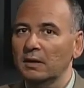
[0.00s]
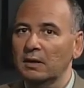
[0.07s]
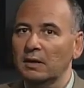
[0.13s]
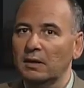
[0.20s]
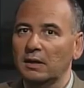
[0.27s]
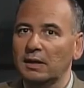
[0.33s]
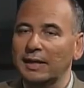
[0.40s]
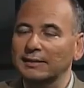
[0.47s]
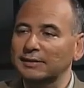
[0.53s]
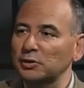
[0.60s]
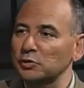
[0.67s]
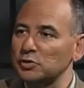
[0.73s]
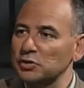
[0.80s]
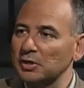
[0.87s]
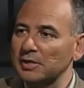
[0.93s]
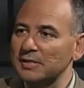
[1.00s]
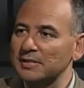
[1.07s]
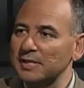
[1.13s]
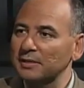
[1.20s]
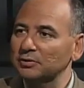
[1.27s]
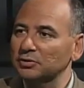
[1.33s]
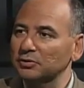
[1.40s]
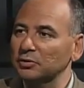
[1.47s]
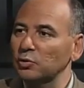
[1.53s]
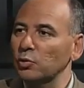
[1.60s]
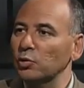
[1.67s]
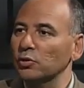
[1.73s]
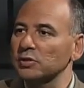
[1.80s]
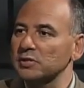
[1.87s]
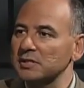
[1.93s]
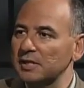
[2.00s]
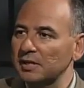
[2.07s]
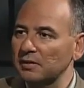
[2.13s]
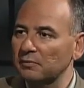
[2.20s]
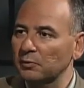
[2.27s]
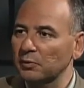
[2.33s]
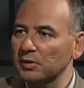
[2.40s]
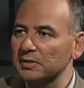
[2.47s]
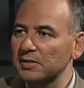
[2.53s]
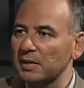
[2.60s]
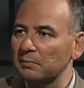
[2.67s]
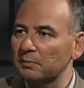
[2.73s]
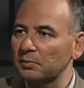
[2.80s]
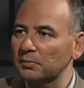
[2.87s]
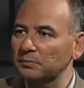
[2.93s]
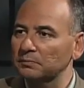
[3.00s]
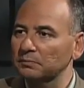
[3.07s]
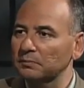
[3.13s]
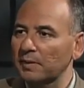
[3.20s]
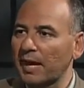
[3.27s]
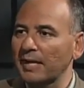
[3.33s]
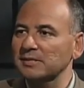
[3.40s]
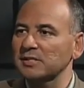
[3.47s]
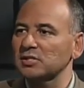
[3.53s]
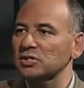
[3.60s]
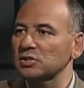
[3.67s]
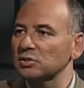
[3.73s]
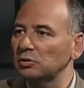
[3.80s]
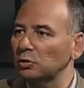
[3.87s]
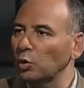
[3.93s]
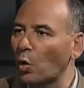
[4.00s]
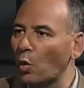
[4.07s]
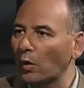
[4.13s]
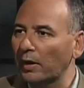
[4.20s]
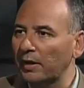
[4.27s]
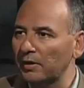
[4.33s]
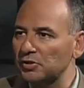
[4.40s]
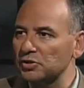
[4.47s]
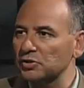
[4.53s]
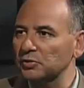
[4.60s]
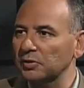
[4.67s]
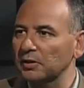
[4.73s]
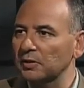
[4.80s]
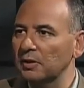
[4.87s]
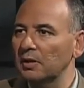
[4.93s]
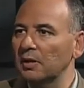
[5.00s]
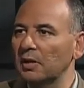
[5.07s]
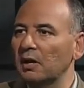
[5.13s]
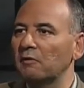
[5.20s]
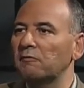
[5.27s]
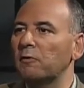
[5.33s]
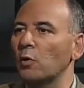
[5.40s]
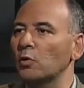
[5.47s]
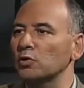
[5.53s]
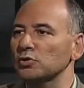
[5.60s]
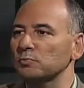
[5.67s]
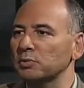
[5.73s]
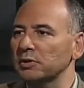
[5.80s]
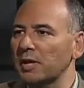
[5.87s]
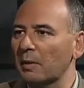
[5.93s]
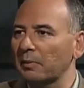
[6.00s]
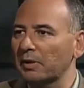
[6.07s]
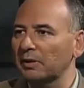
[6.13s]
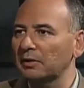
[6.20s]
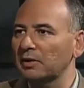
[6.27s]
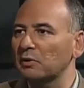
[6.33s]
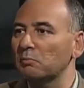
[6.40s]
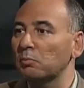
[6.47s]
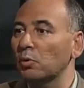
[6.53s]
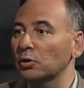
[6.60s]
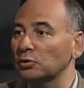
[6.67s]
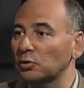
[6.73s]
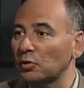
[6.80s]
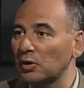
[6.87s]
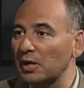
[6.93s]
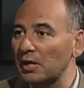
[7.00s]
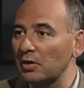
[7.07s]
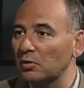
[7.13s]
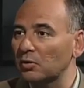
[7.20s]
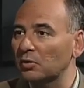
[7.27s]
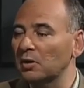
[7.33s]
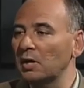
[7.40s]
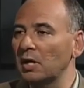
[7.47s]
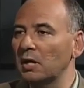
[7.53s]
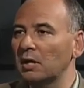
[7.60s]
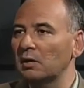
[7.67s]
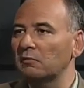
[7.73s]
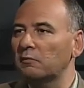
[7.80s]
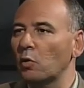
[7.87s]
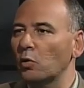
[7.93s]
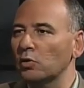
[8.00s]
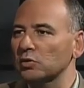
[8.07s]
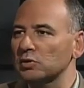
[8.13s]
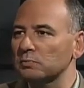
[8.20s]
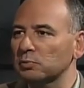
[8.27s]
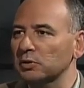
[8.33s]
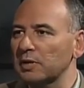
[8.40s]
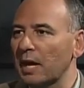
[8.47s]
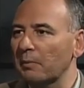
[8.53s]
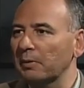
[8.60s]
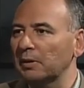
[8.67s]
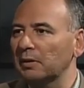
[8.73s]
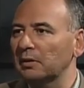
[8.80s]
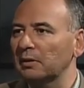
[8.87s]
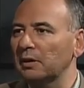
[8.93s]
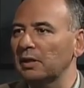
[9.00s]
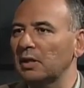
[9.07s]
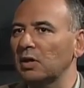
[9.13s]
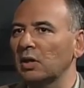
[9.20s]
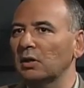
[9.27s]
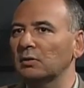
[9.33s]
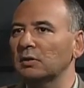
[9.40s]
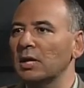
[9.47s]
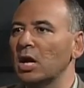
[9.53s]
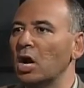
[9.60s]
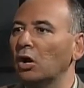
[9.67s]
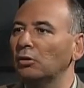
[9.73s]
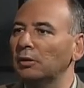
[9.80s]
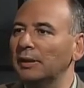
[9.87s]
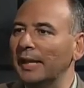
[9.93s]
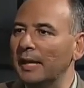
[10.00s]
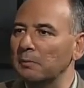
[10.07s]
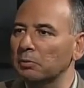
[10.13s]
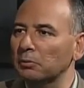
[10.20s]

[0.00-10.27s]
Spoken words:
A Latino Studies Center in New York City, for example, has its long history, a focus predominantly on Puerto Rico, a focus predominantly on labor